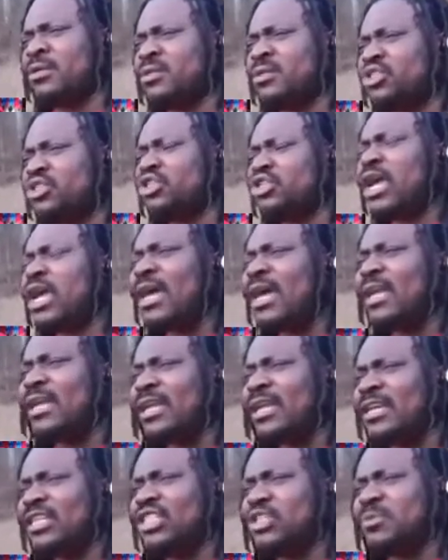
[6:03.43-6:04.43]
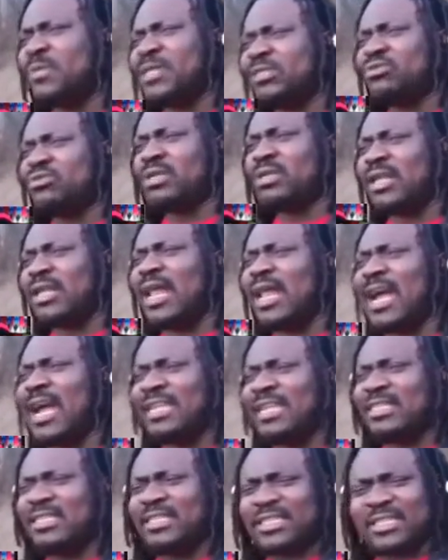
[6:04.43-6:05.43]
challenge between
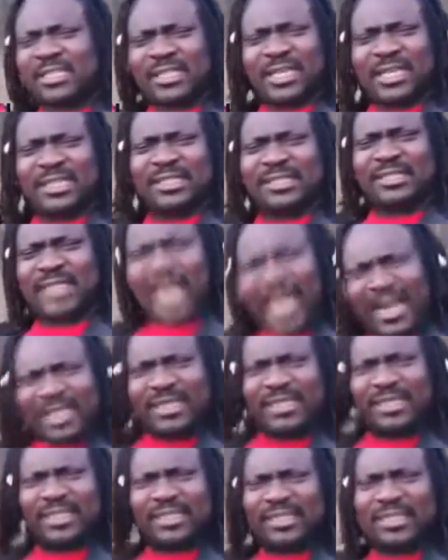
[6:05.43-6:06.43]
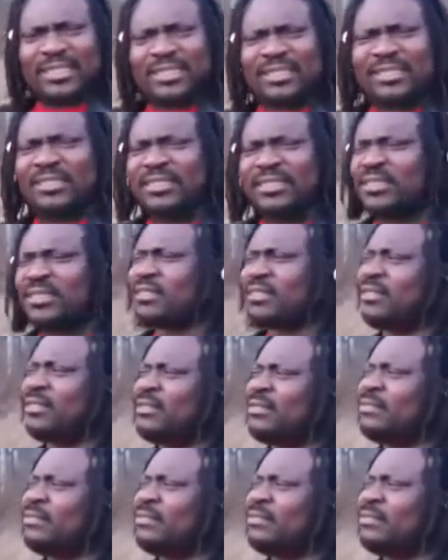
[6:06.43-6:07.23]
light and darkness.